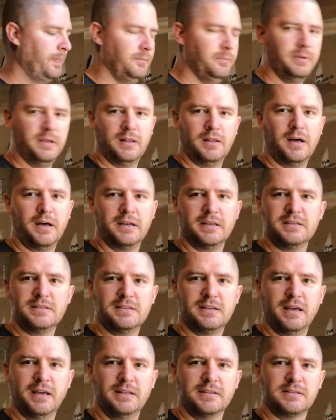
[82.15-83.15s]
But a lot of
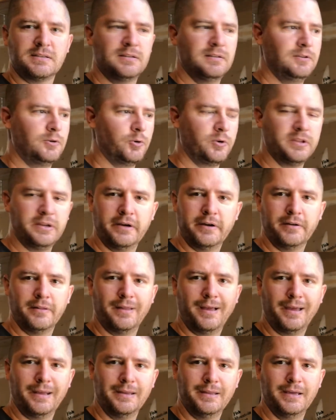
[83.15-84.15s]
states, North
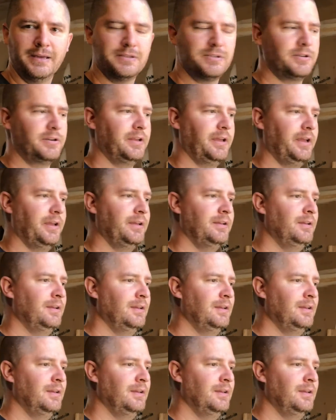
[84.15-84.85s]
Carolina yesterday,